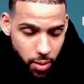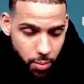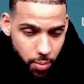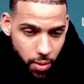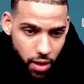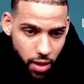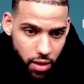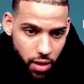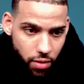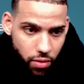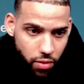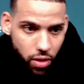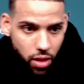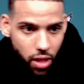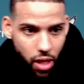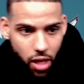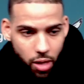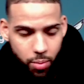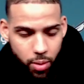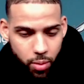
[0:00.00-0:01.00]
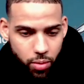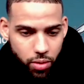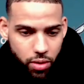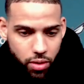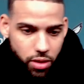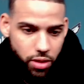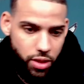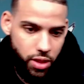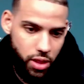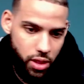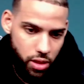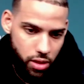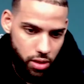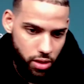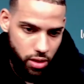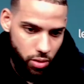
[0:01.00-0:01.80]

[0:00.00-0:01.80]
but I think for a lot of people this year,